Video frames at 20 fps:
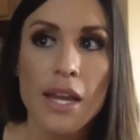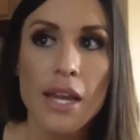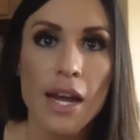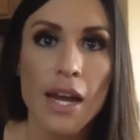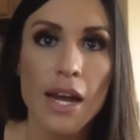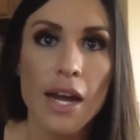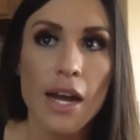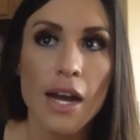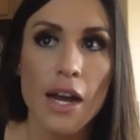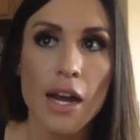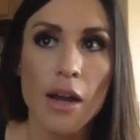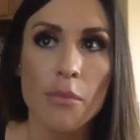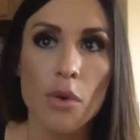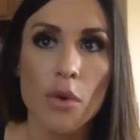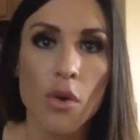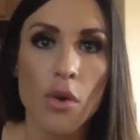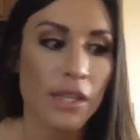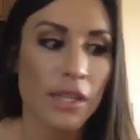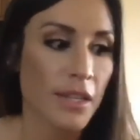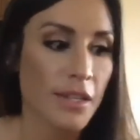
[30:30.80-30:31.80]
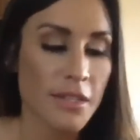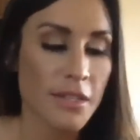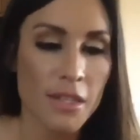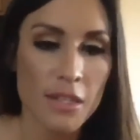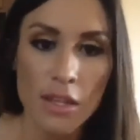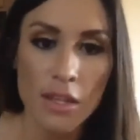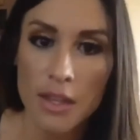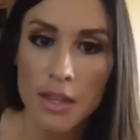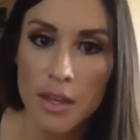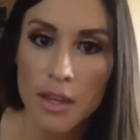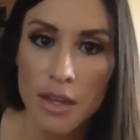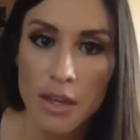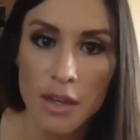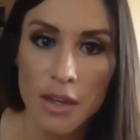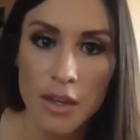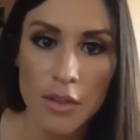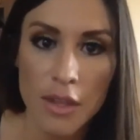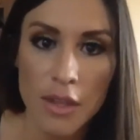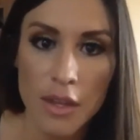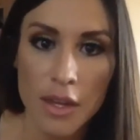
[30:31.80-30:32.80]
Um, or I'd listen to the,
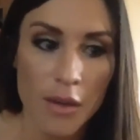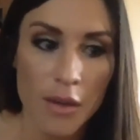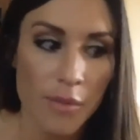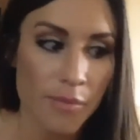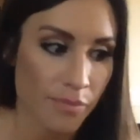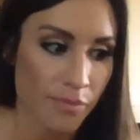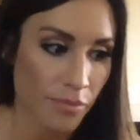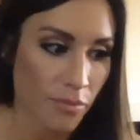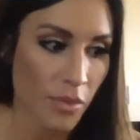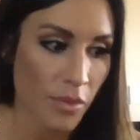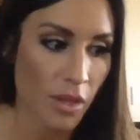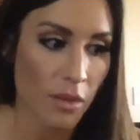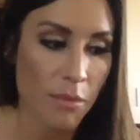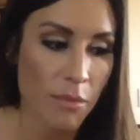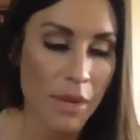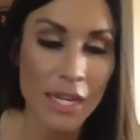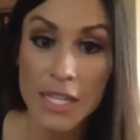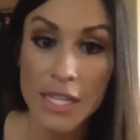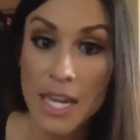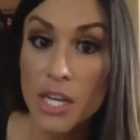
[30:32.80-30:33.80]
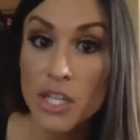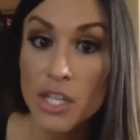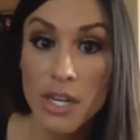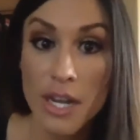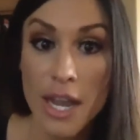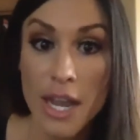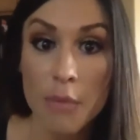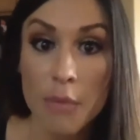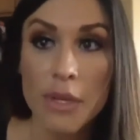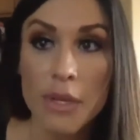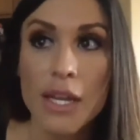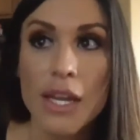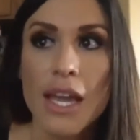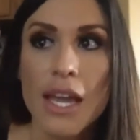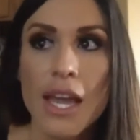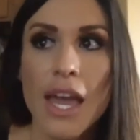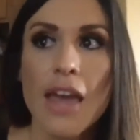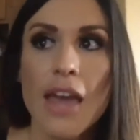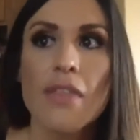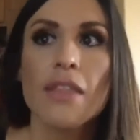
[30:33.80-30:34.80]
the meditation app.
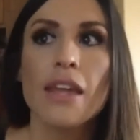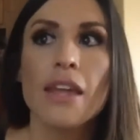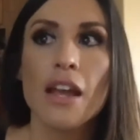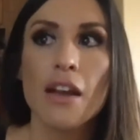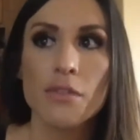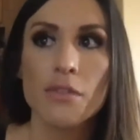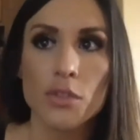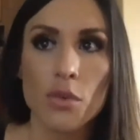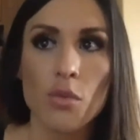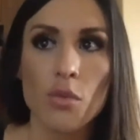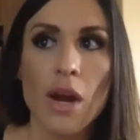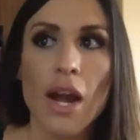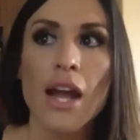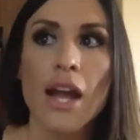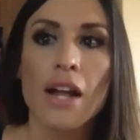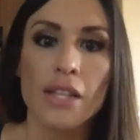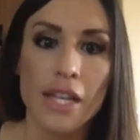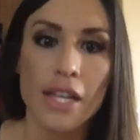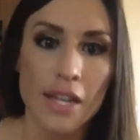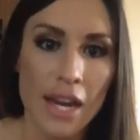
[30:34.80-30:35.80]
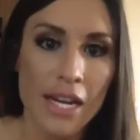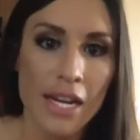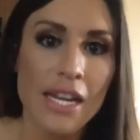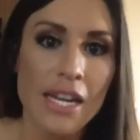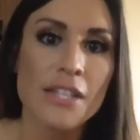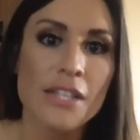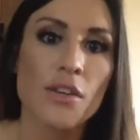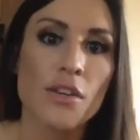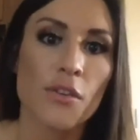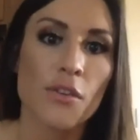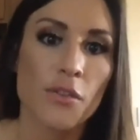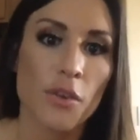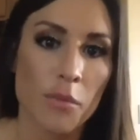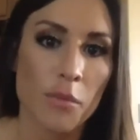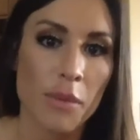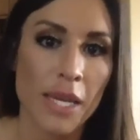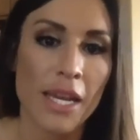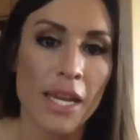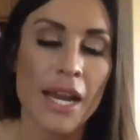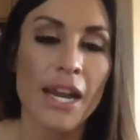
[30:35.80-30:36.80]
And then after a while, it got easier for
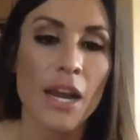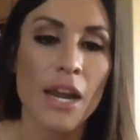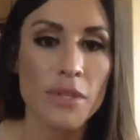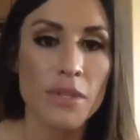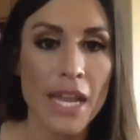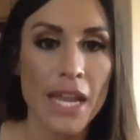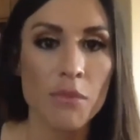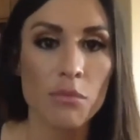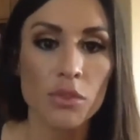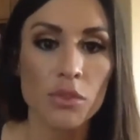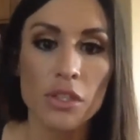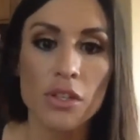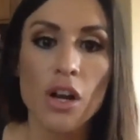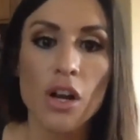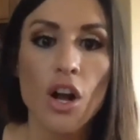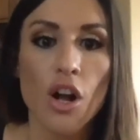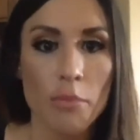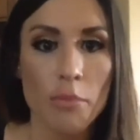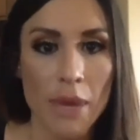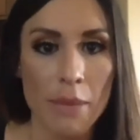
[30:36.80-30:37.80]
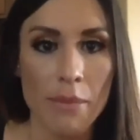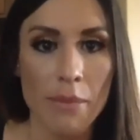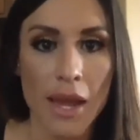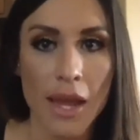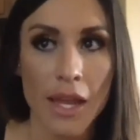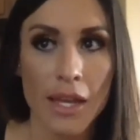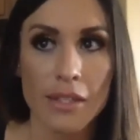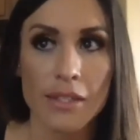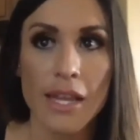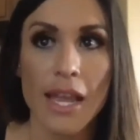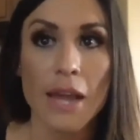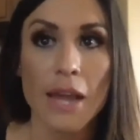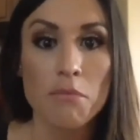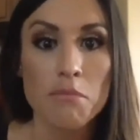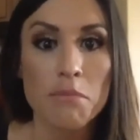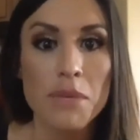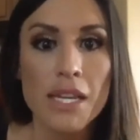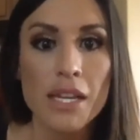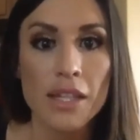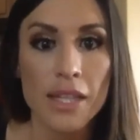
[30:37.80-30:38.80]
me and I was able to calm my mind and
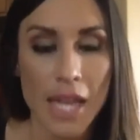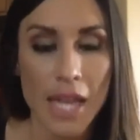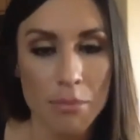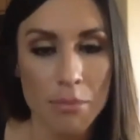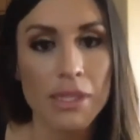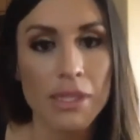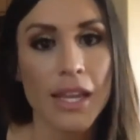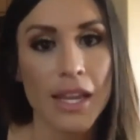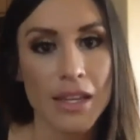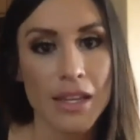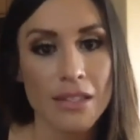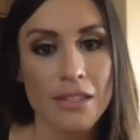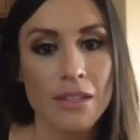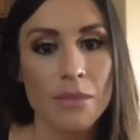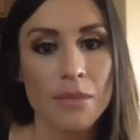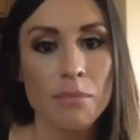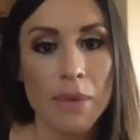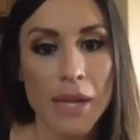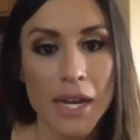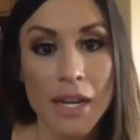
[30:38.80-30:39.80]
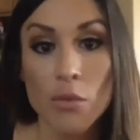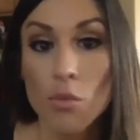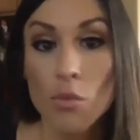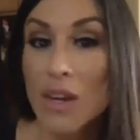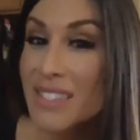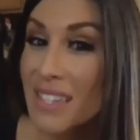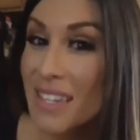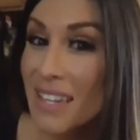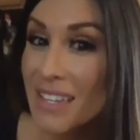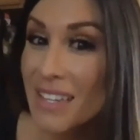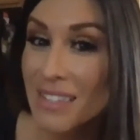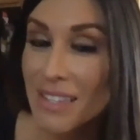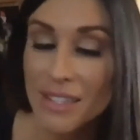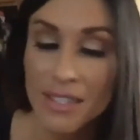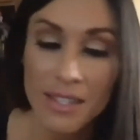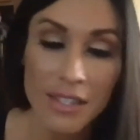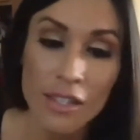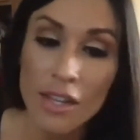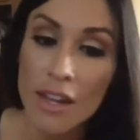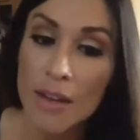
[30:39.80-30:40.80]
be in that place. But it wasn't easy. It
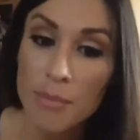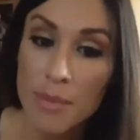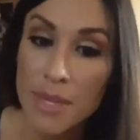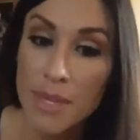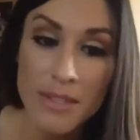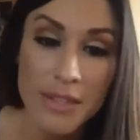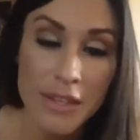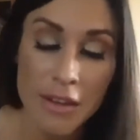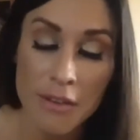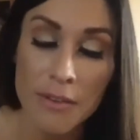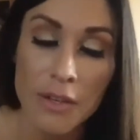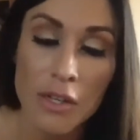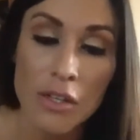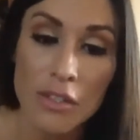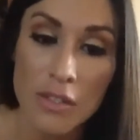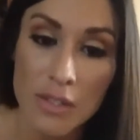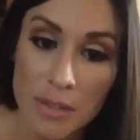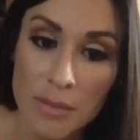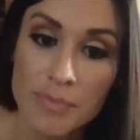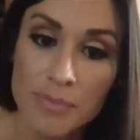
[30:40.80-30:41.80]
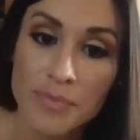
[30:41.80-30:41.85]
didn't come easy at first.